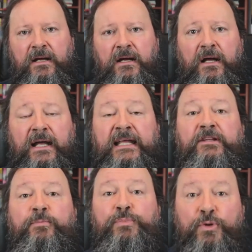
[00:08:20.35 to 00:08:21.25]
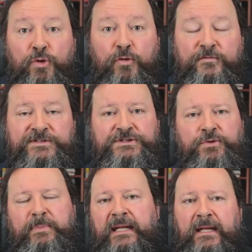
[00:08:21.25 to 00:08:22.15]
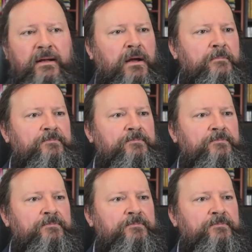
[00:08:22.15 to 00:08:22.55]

it proves to be